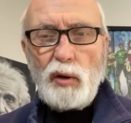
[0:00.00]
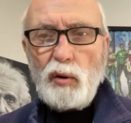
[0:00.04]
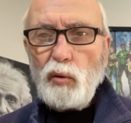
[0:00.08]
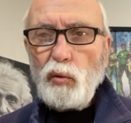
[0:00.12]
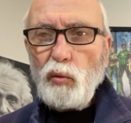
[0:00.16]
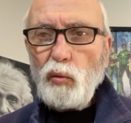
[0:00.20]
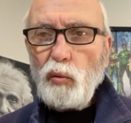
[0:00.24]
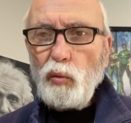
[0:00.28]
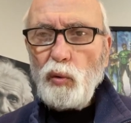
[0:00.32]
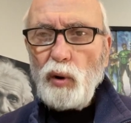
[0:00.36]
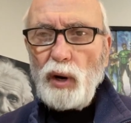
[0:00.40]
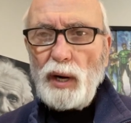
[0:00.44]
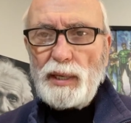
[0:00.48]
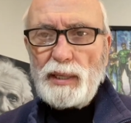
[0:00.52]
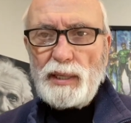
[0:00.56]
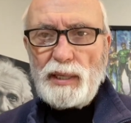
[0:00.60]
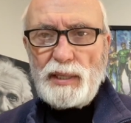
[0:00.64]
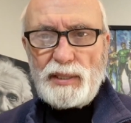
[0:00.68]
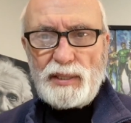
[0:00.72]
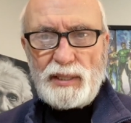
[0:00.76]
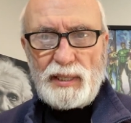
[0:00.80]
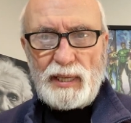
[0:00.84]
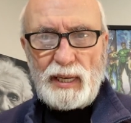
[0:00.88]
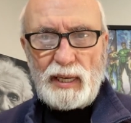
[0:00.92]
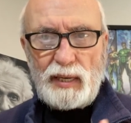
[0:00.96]
One
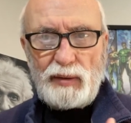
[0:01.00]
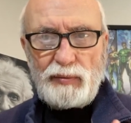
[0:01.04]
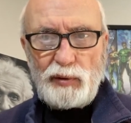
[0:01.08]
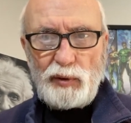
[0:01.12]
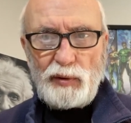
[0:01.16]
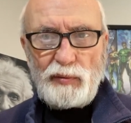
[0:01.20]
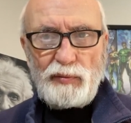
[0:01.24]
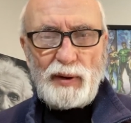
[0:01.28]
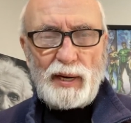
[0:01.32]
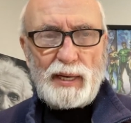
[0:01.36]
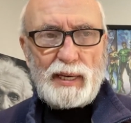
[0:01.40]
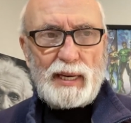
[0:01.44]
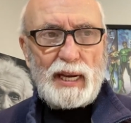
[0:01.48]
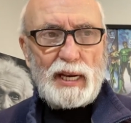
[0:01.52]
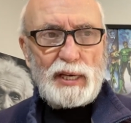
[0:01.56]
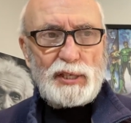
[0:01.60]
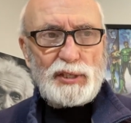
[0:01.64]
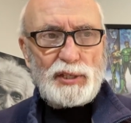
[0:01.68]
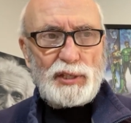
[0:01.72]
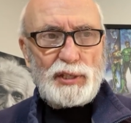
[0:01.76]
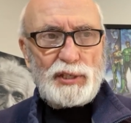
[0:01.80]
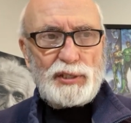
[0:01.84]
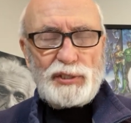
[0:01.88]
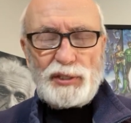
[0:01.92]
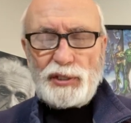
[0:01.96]
is that if you're
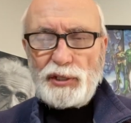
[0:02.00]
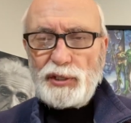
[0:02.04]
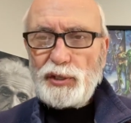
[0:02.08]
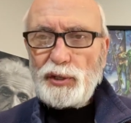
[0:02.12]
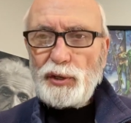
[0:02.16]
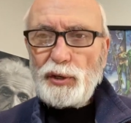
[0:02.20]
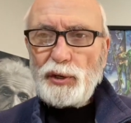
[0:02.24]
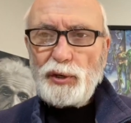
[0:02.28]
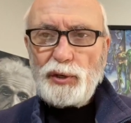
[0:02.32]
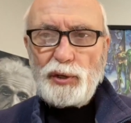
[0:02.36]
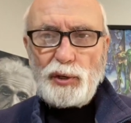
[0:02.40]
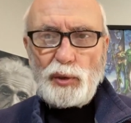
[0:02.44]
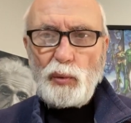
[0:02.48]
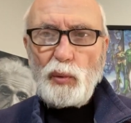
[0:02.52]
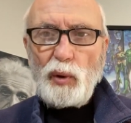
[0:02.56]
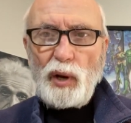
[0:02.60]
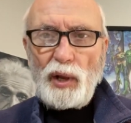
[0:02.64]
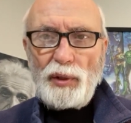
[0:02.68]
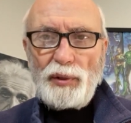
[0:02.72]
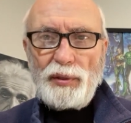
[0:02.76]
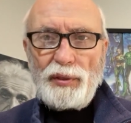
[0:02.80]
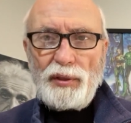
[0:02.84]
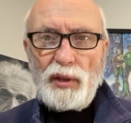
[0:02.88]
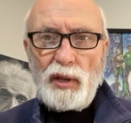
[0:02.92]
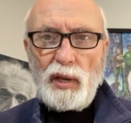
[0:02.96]
financially secure, your
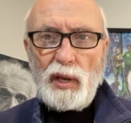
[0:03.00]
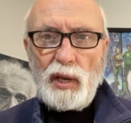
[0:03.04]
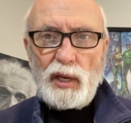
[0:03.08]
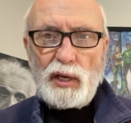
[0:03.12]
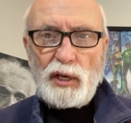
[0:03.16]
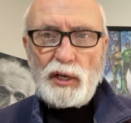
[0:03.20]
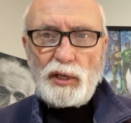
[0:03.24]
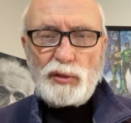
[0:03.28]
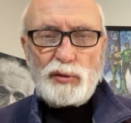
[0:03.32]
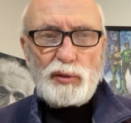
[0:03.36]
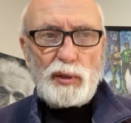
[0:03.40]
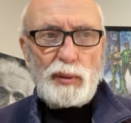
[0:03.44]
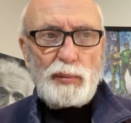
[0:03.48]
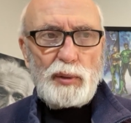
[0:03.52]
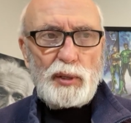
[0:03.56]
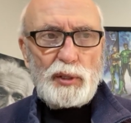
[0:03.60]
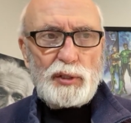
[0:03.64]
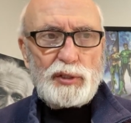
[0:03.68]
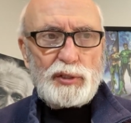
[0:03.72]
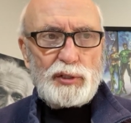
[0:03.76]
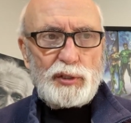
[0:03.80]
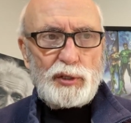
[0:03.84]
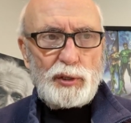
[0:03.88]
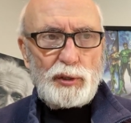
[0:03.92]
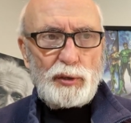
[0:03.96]
wealth
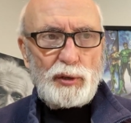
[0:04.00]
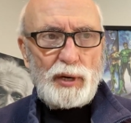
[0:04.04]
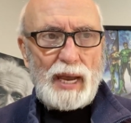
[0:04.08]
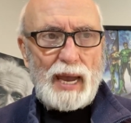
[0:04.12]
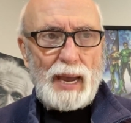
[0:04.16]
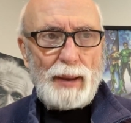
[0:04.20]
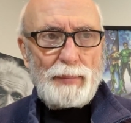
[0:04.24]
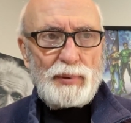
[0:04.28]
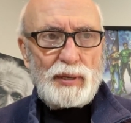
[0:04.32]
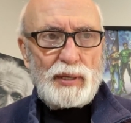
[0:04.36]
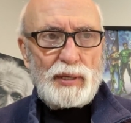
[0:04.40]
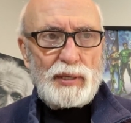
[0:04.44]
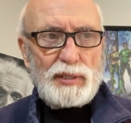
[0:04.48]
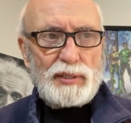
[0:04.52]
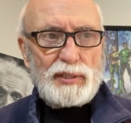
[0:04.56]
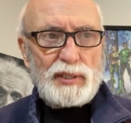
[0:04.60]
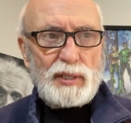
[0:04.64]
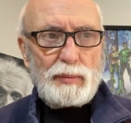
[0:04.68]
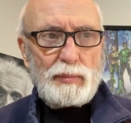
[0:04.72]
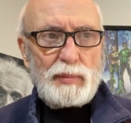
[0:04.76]
contributes to your happiness.